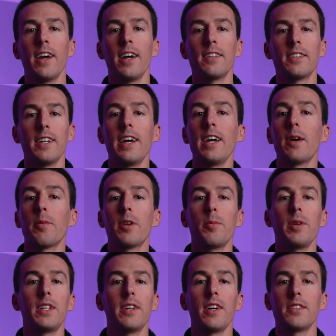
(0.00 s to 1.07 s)
and today I'm going to
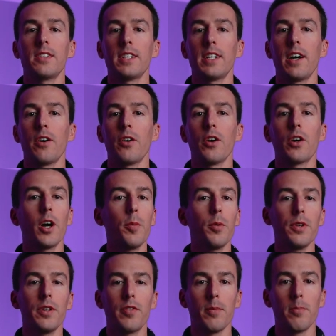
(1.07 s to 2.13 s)
be testing out a couple
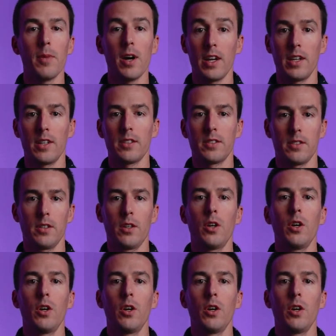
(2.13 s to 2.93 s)
different mics.